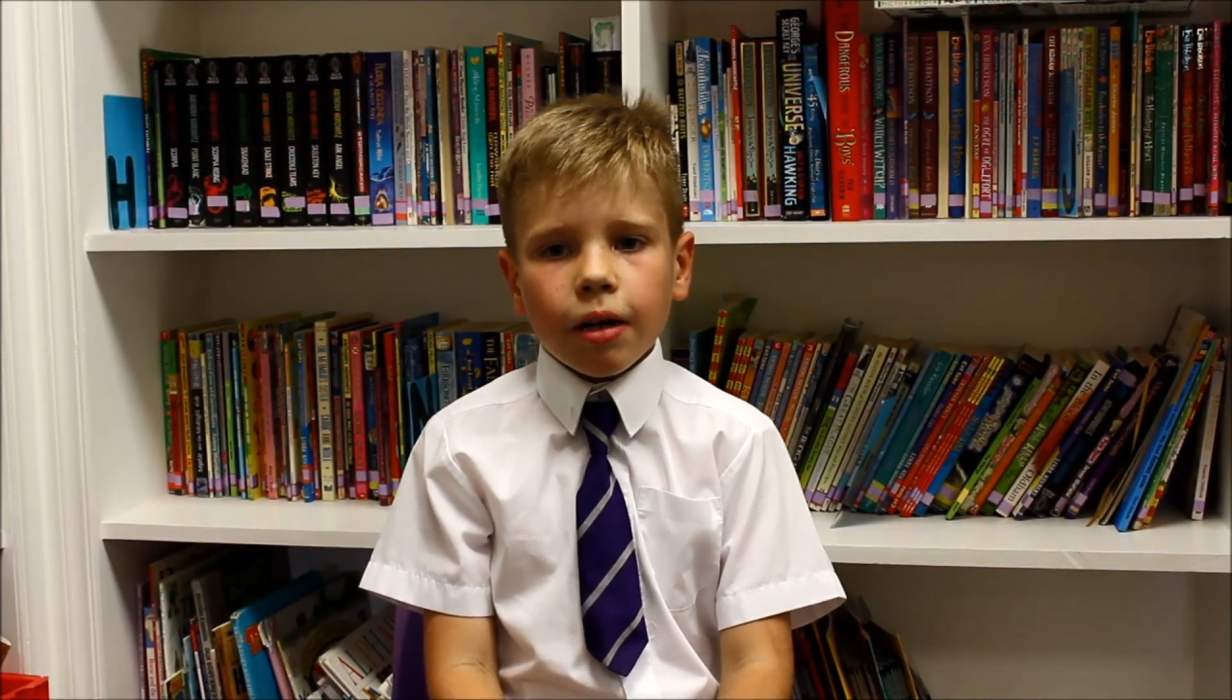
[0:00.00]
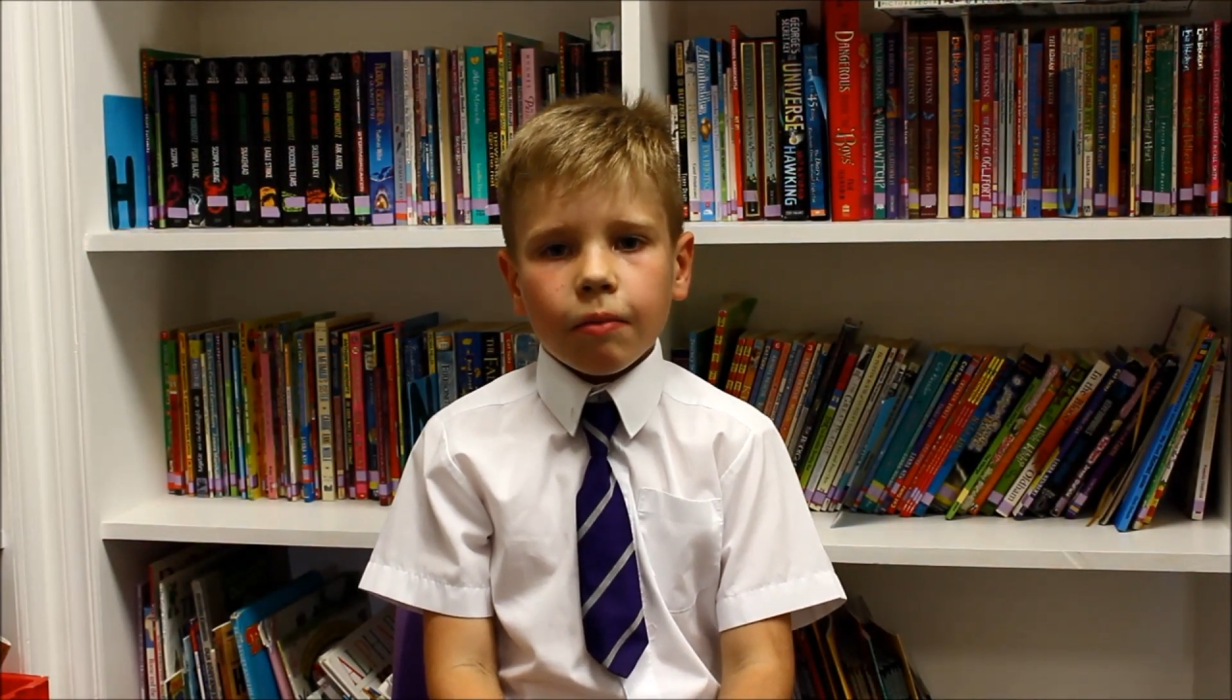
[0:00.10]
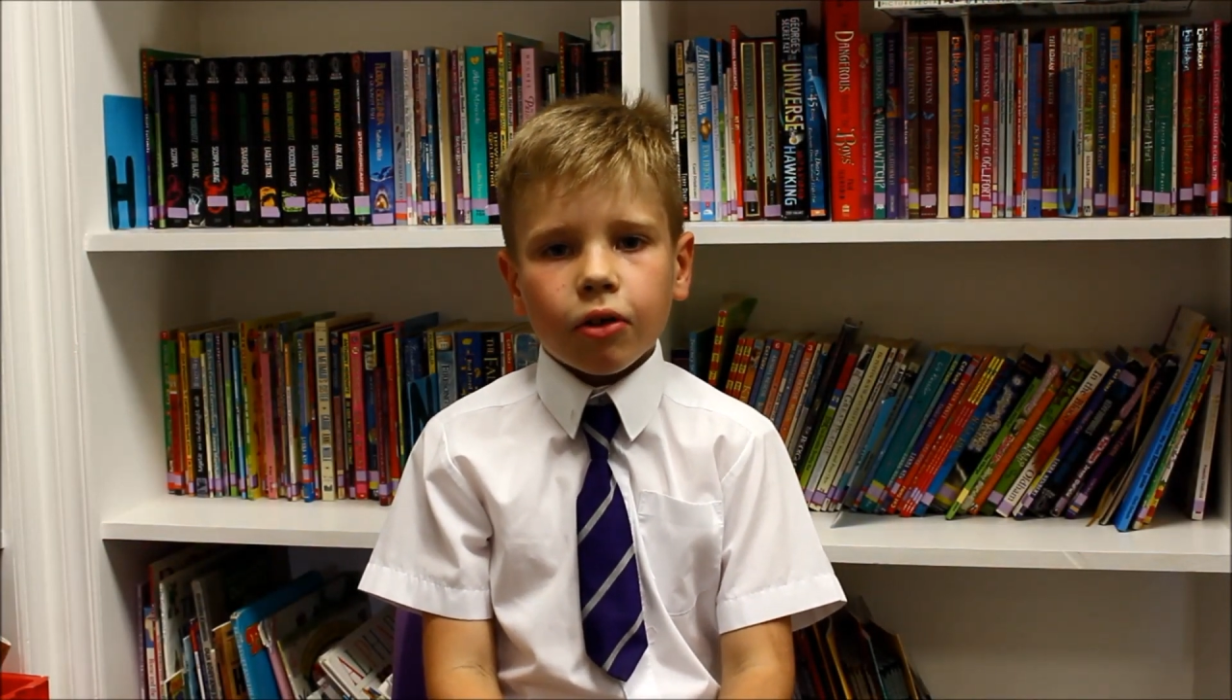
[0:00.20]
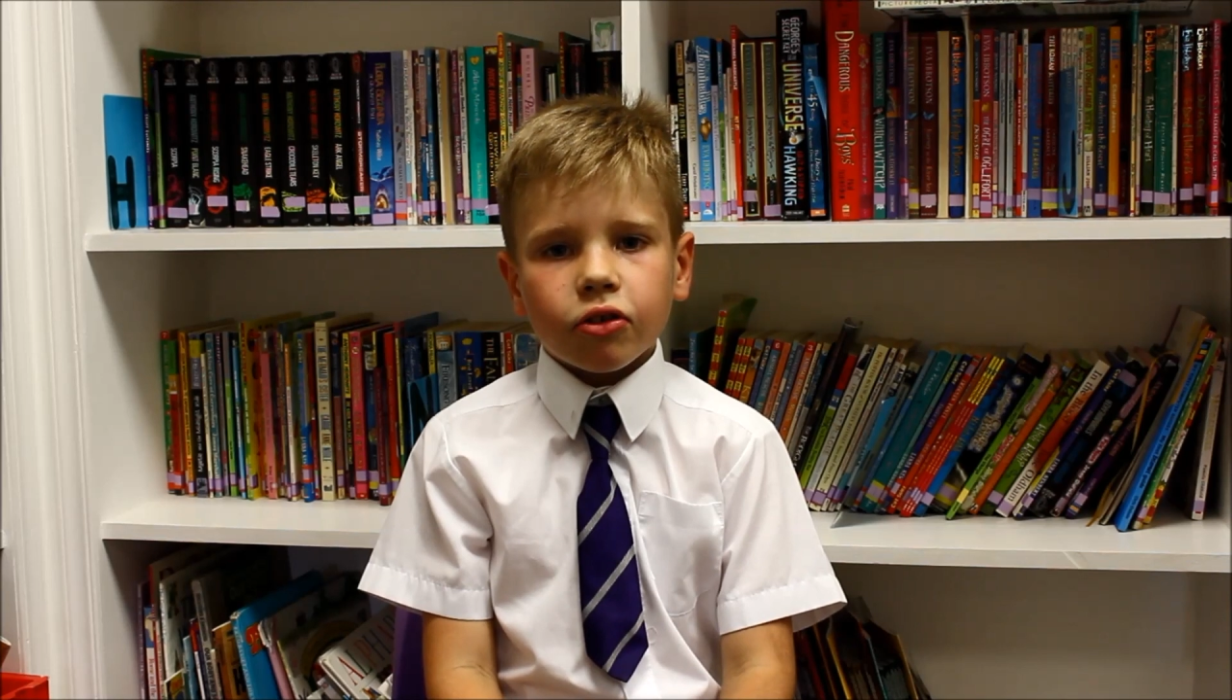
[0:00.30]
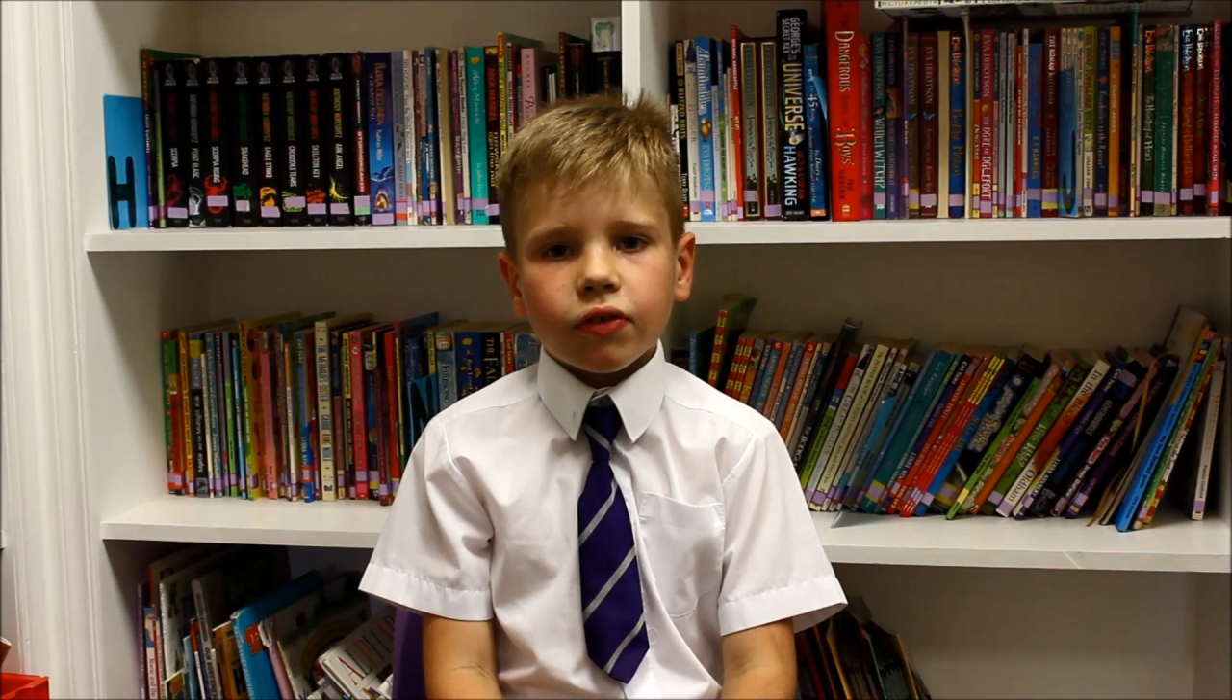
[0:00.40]

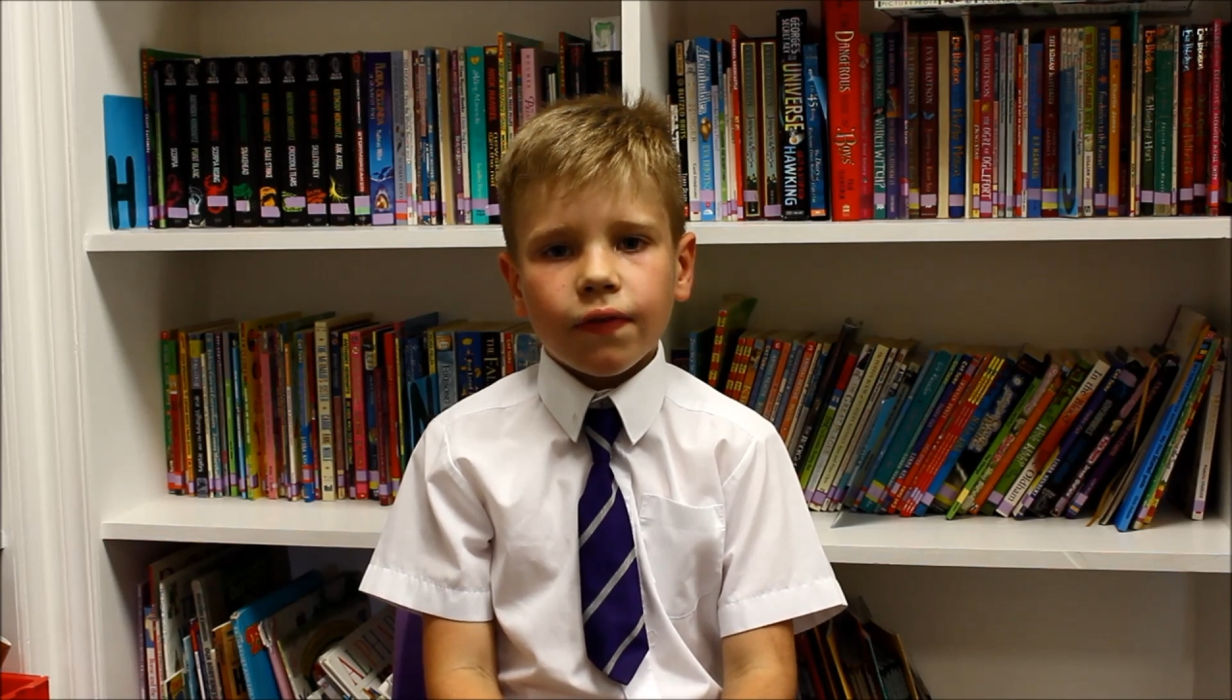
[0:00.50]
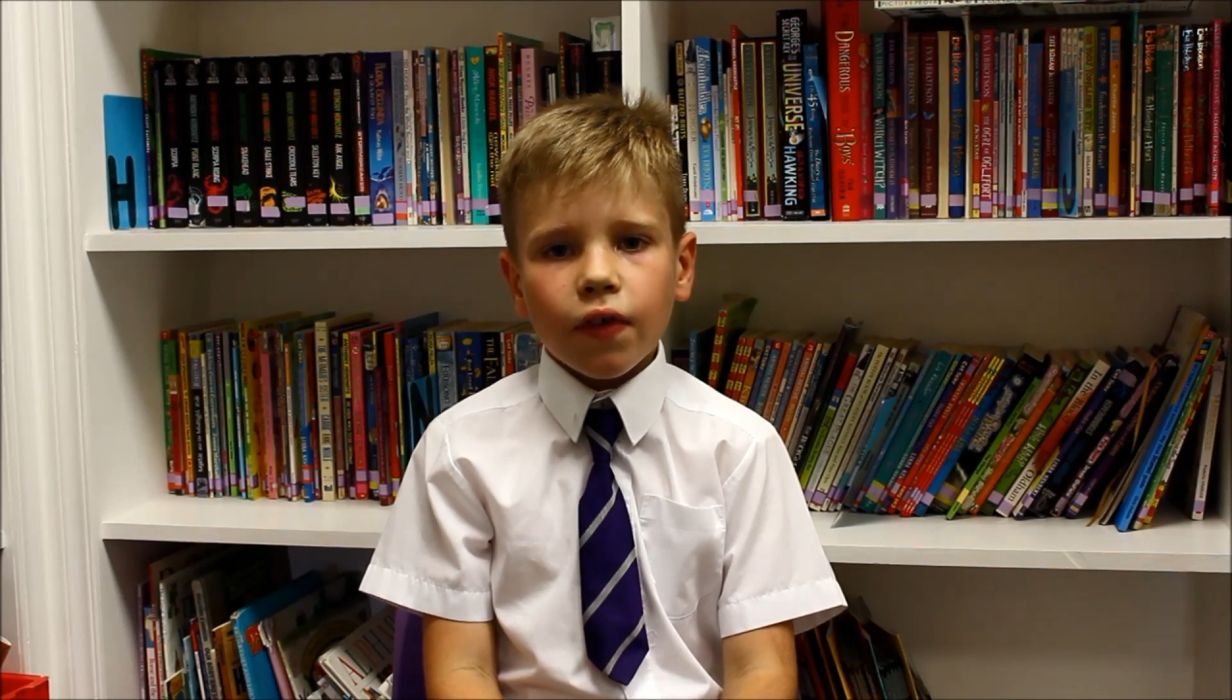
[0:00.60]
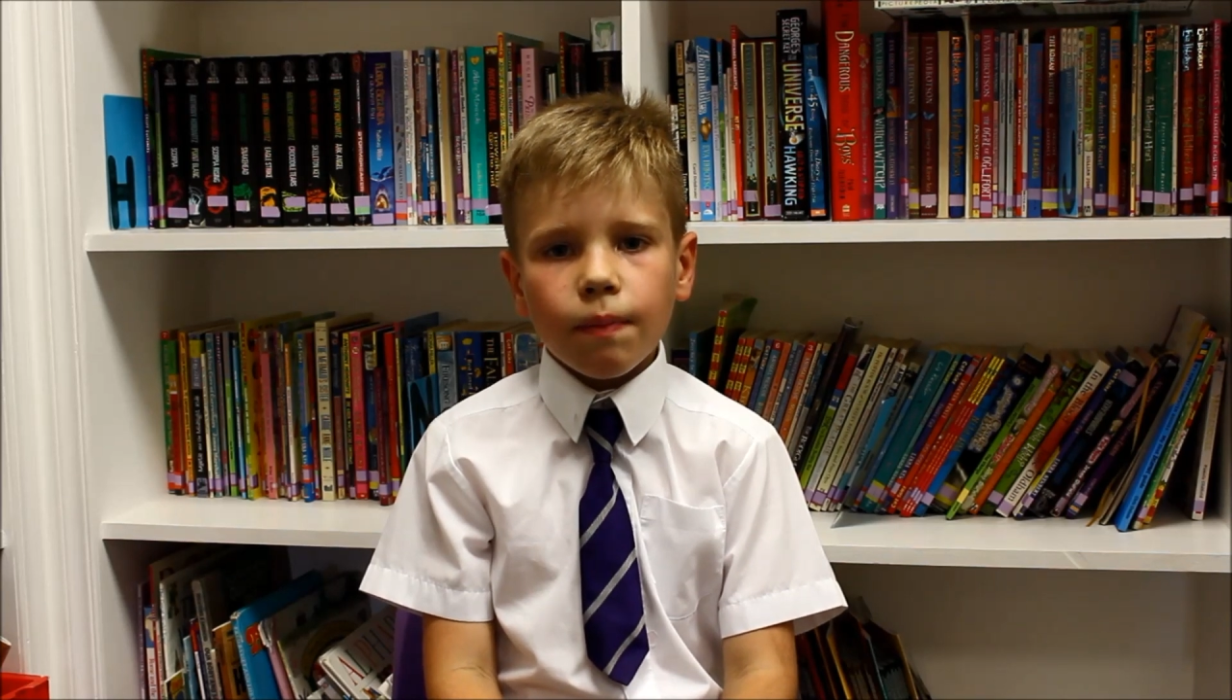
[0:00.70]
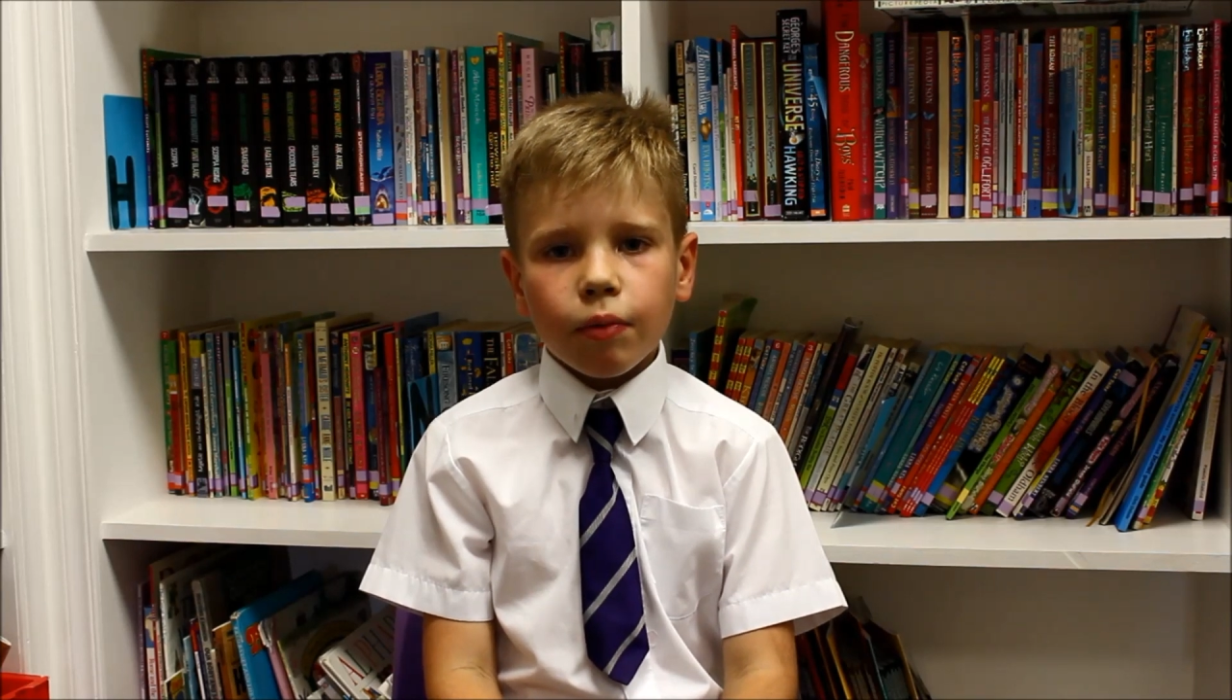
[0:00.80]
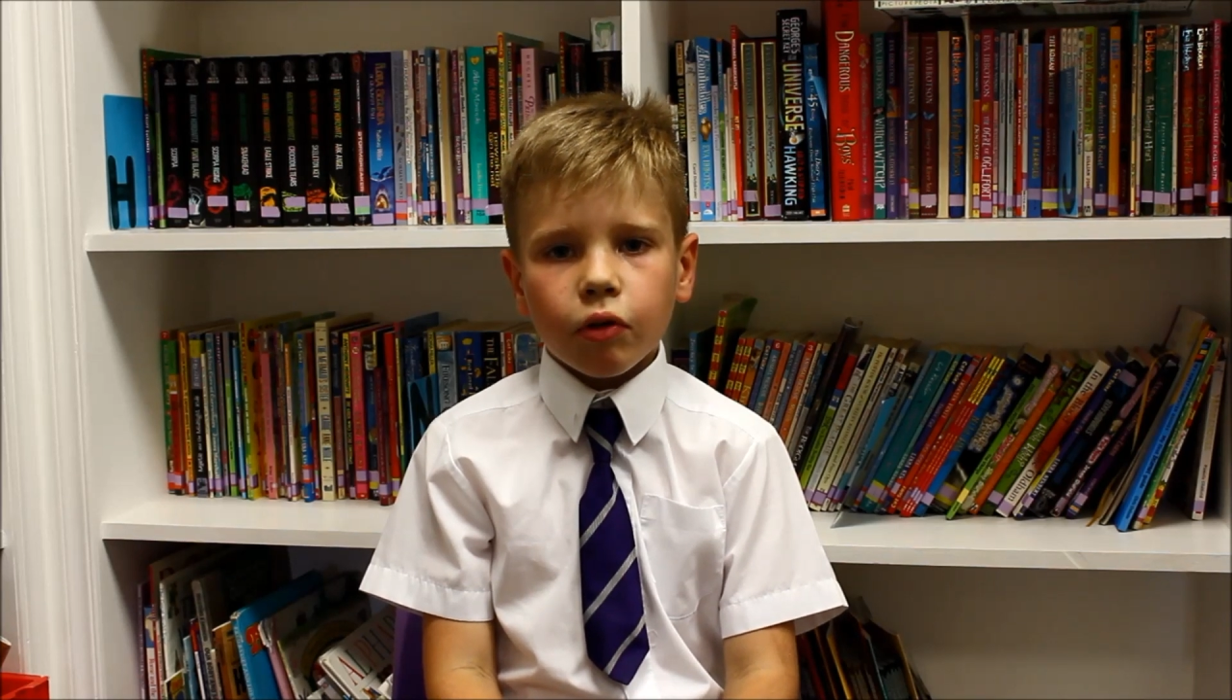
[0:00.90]
was
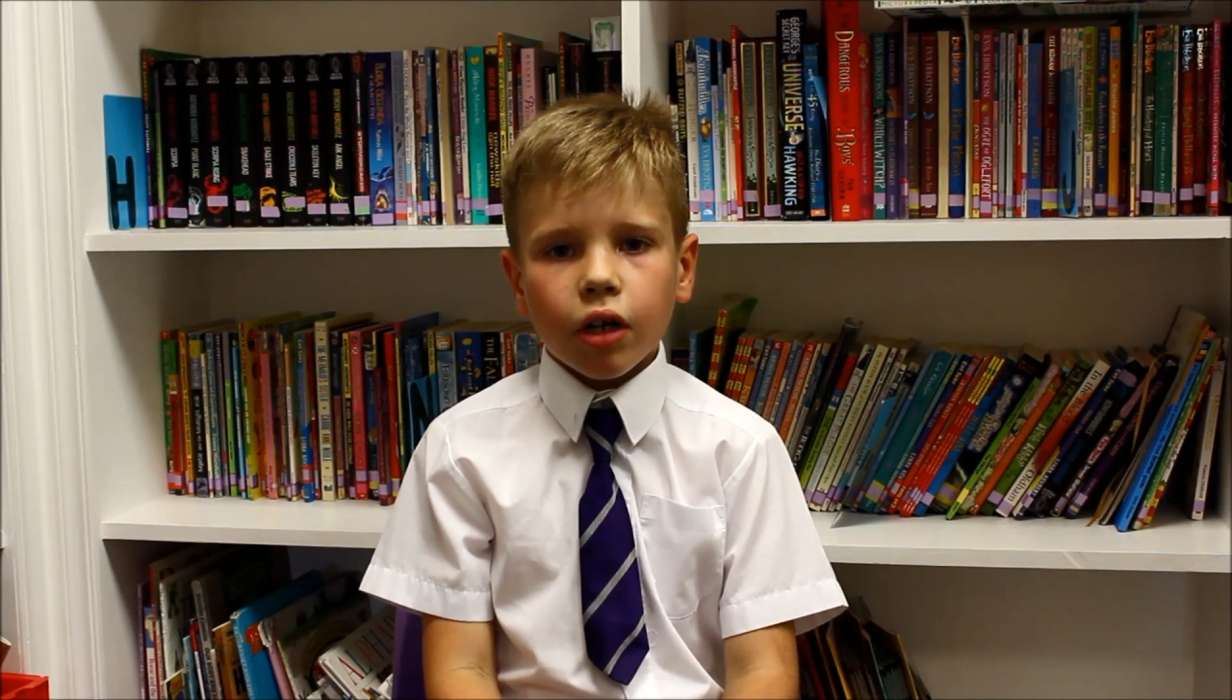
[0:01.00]
football